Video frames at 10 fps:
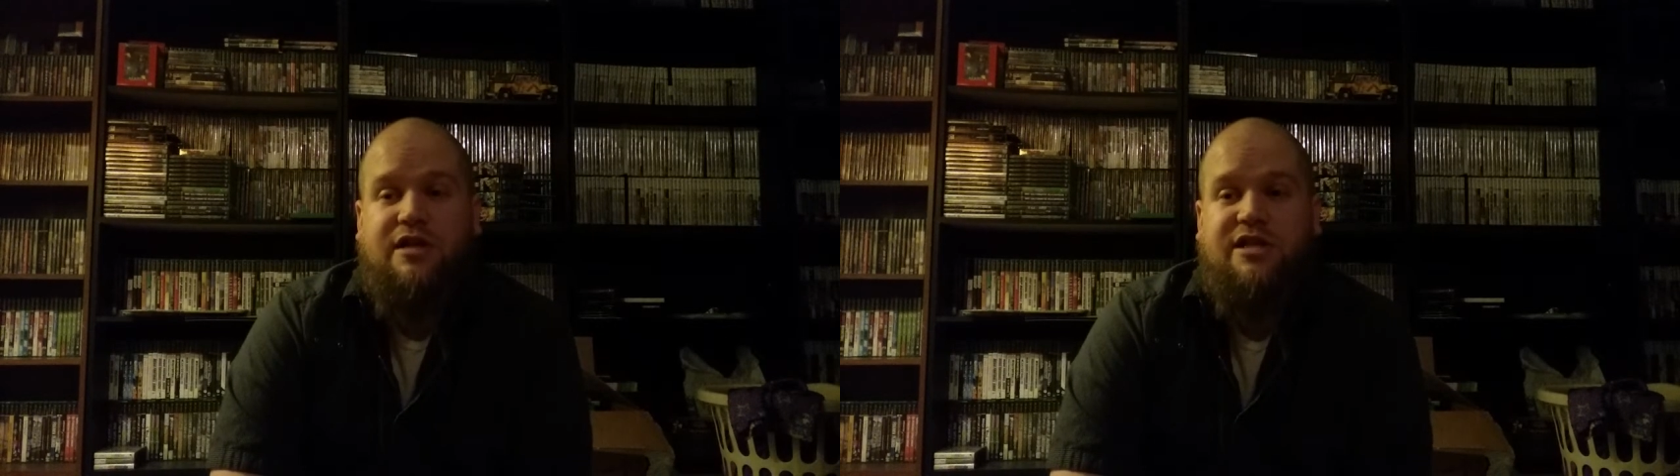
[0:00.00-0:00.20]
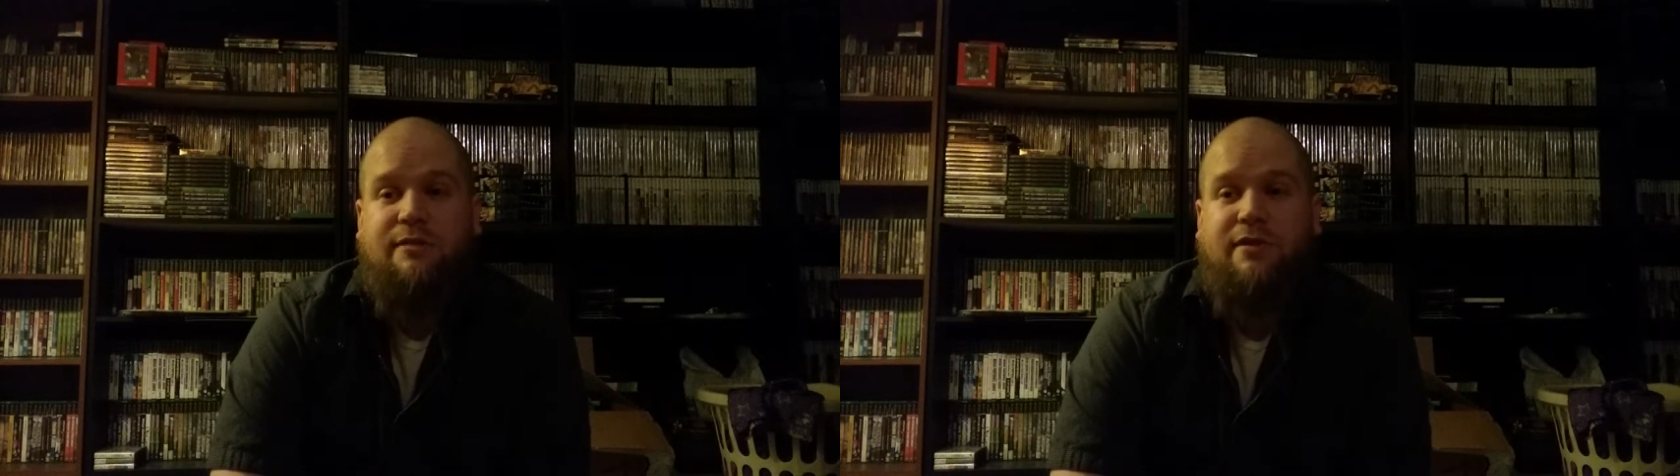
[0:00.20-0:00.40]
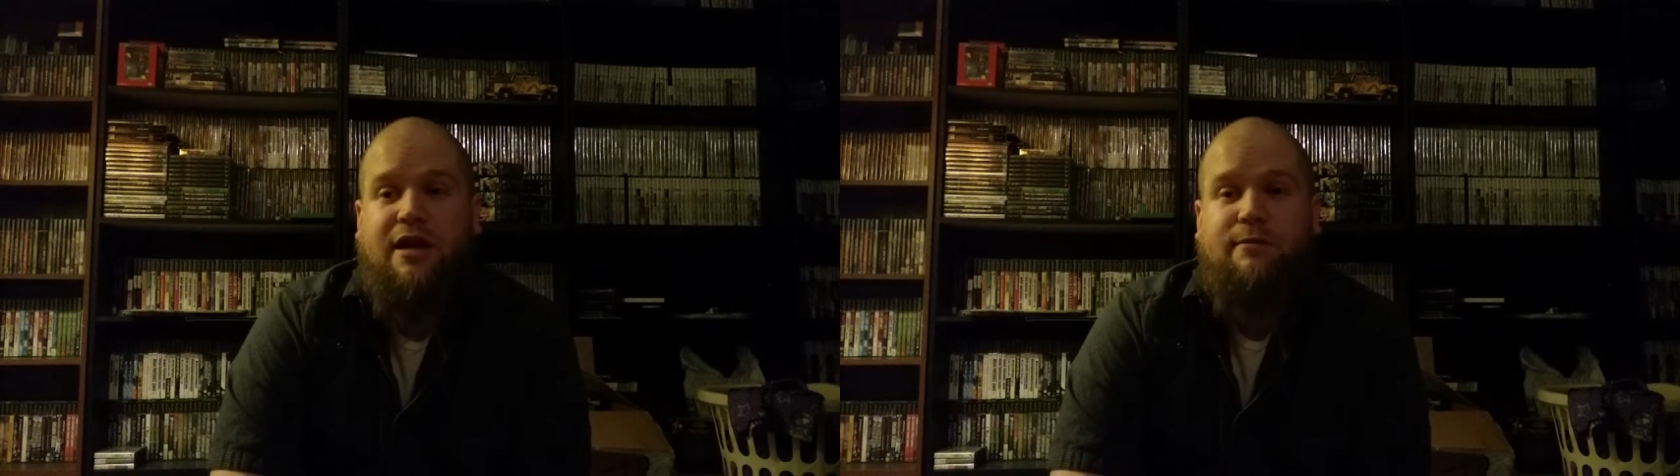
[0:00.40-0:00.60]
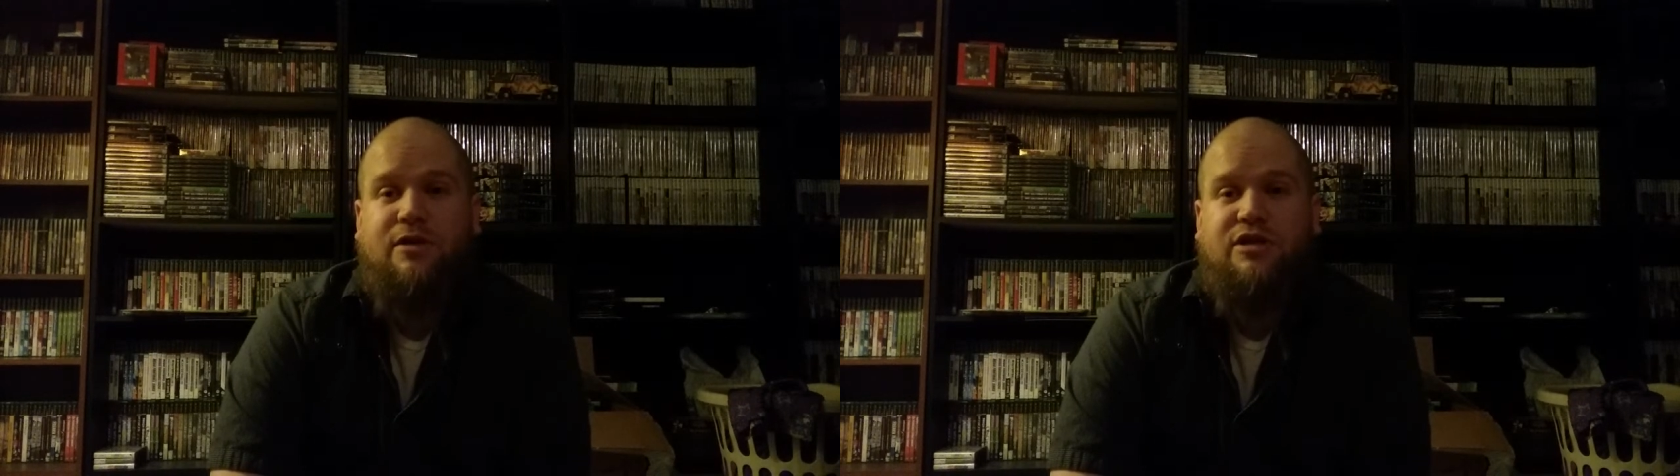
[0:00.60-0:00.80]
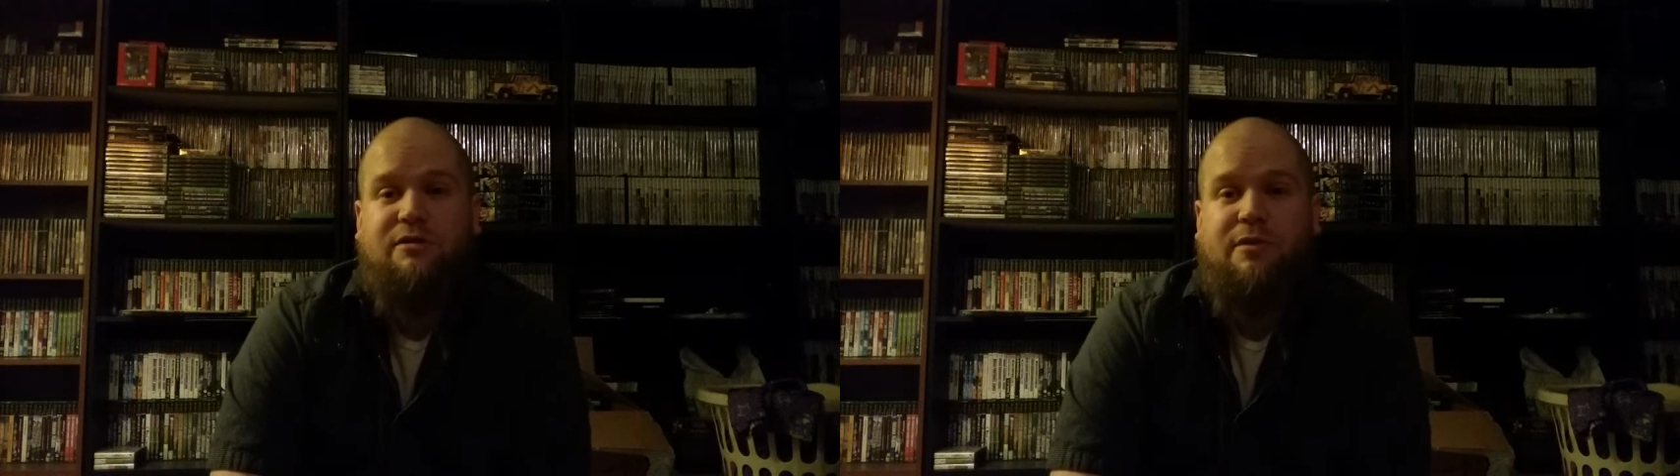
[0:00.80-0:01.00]
some
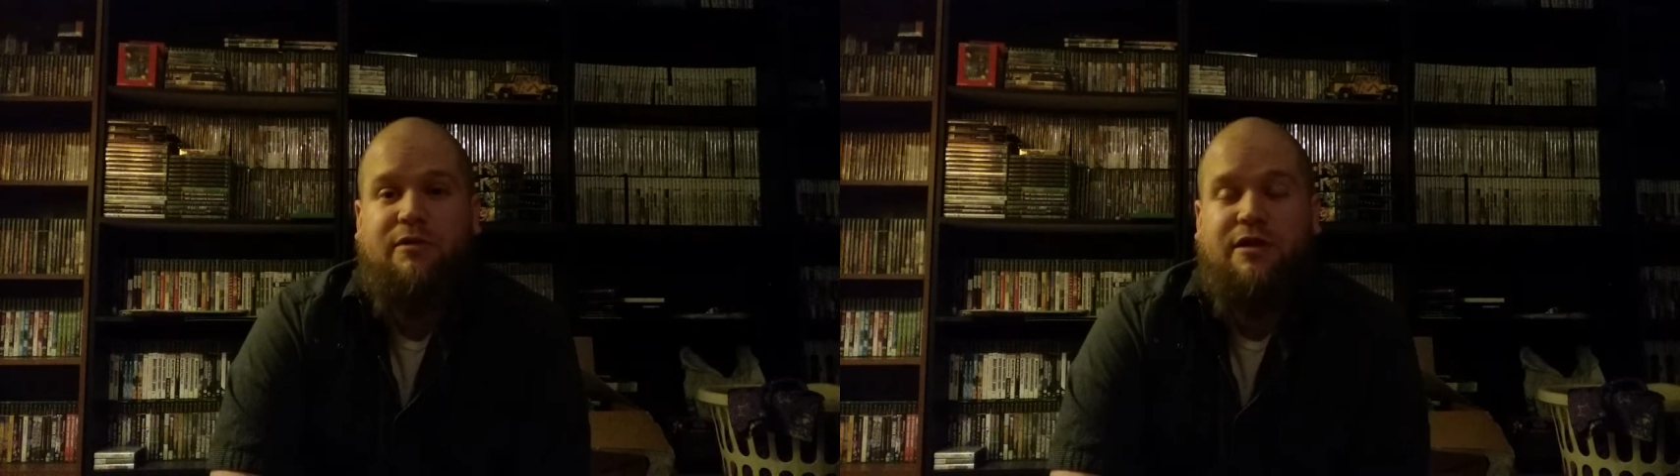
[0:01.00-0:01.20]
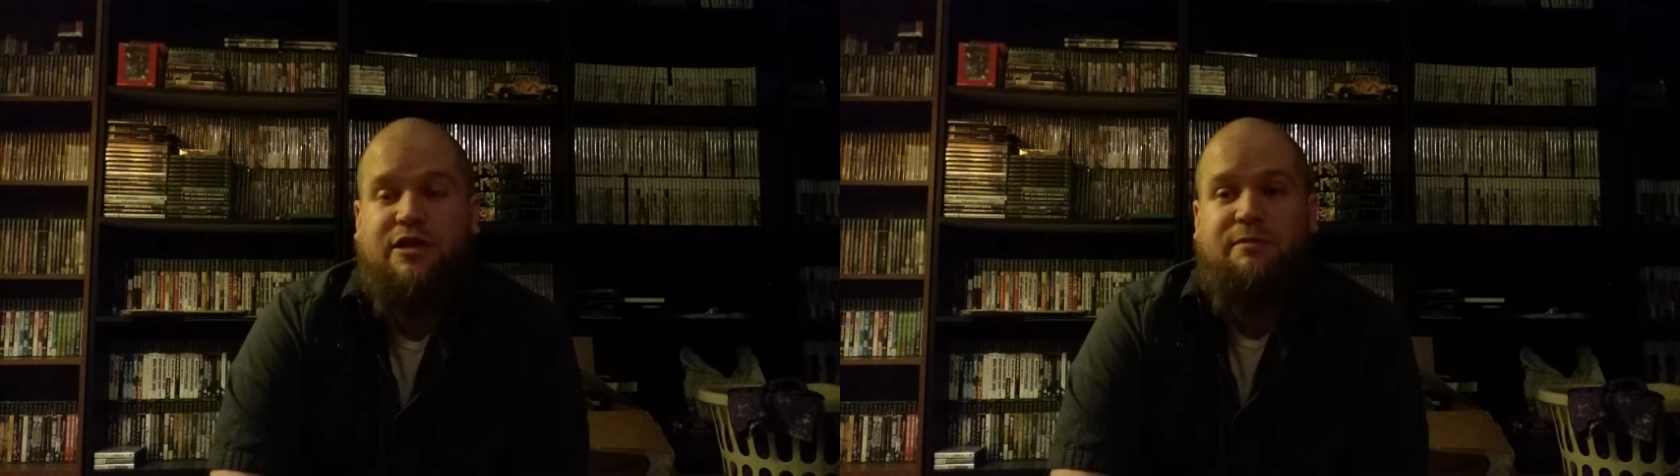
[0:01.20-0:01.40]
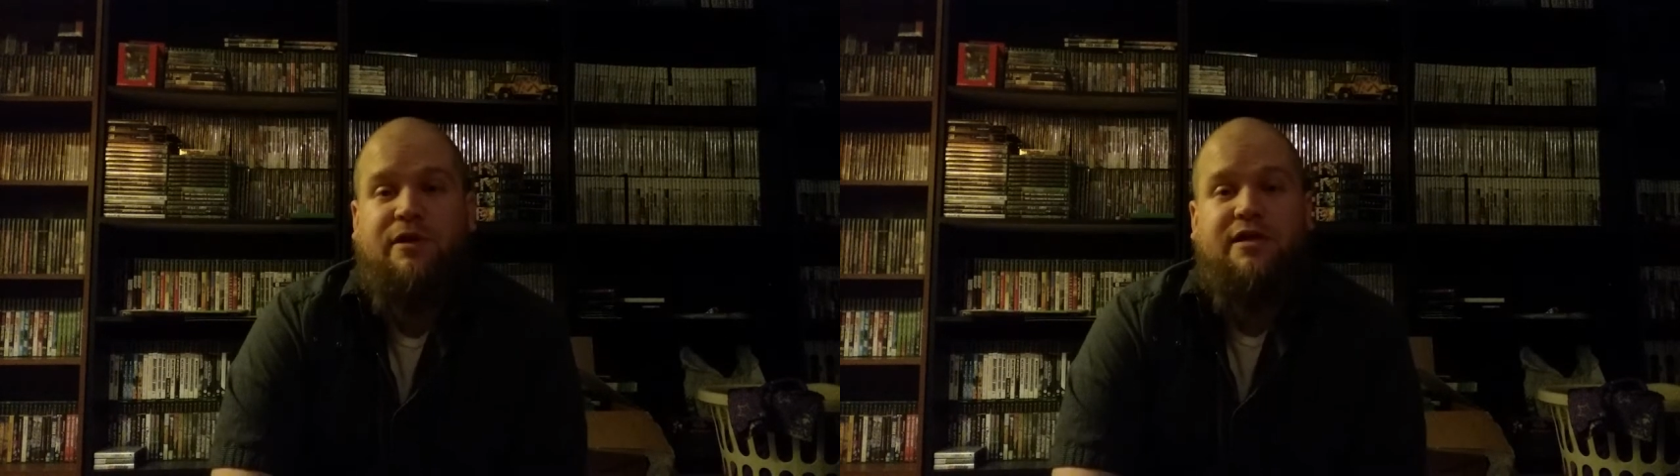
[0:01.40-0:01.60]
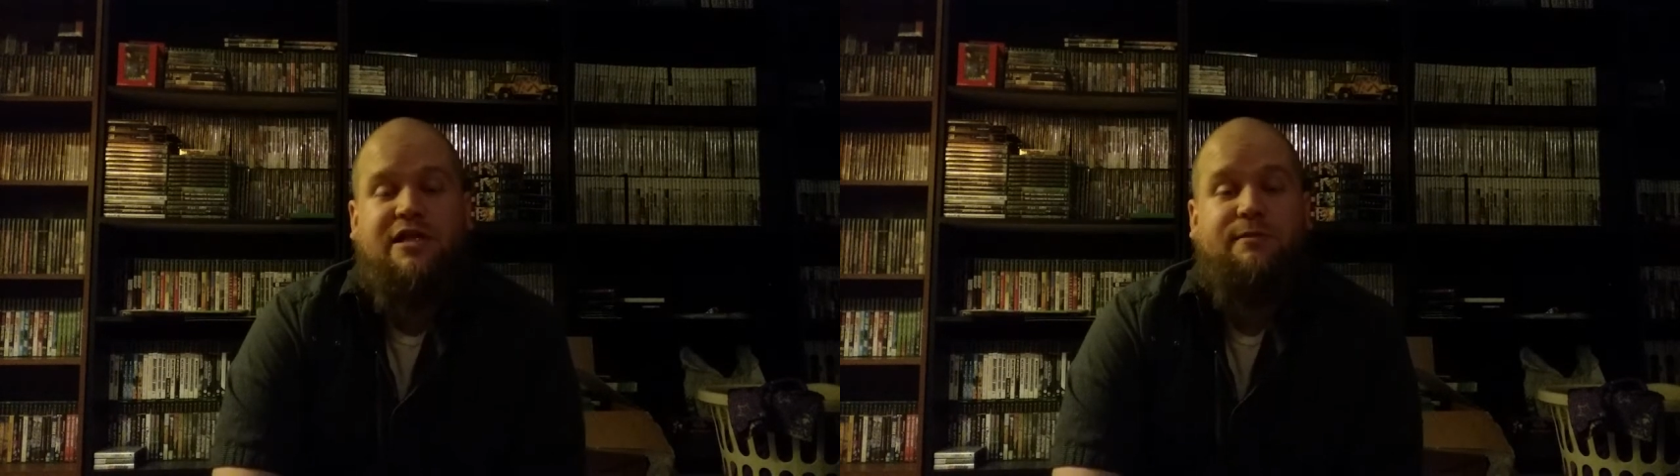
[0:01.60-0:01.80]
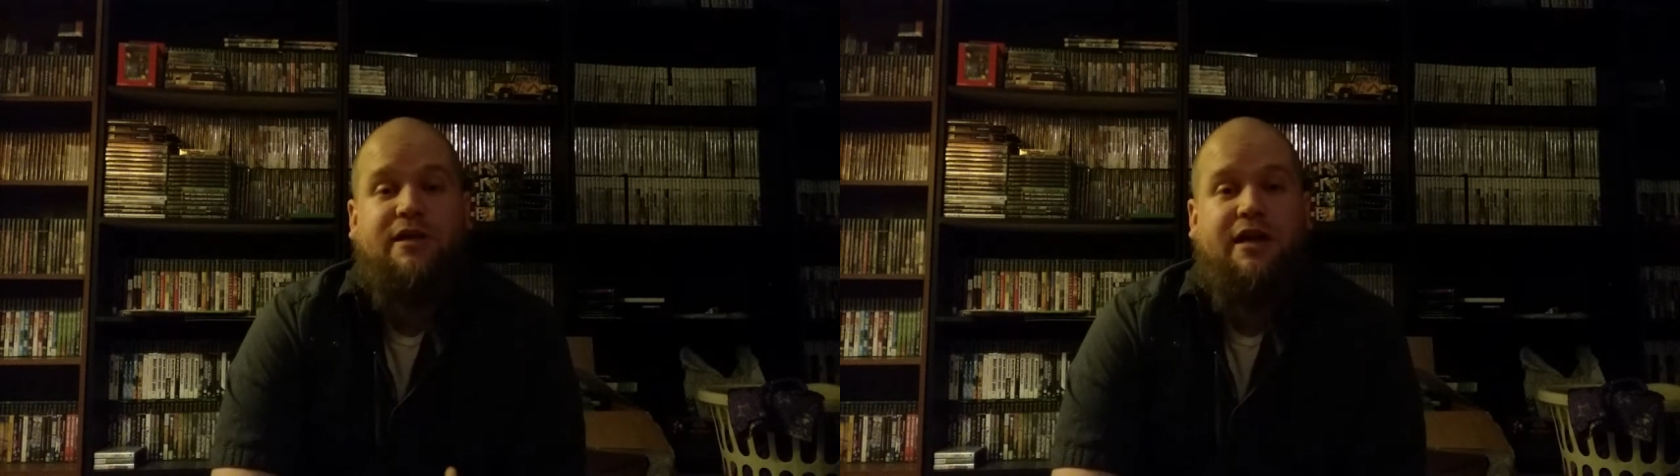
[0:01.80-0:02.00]
gamers to be able to experience some of the